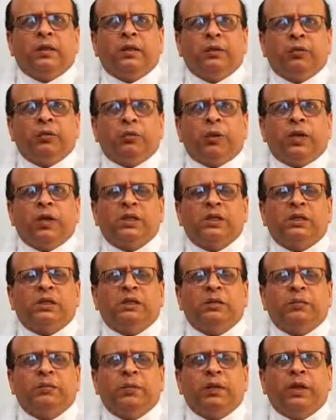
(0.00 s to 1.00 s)
You
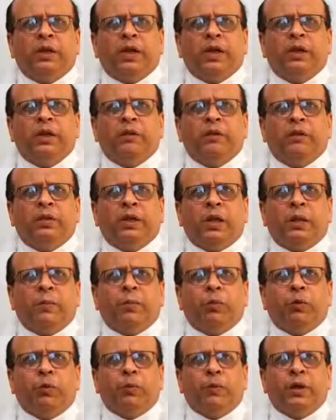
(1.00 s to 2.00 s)
must be ready with the
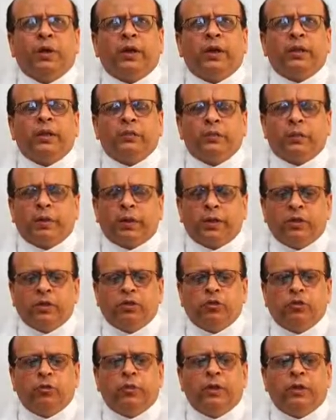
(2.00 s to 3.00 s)
appropriate
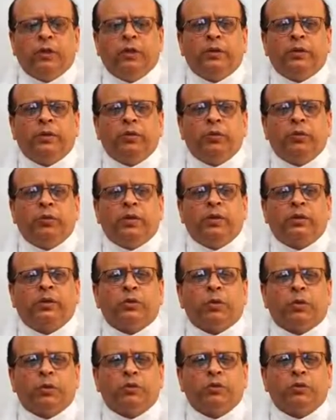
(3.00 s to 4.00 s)
instrument. You
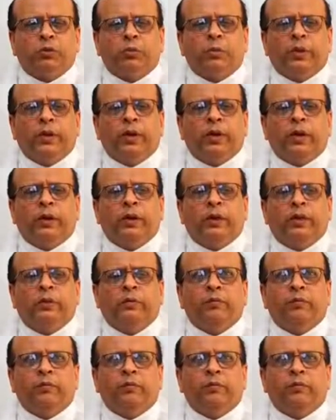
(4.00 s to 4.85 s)
must also be ready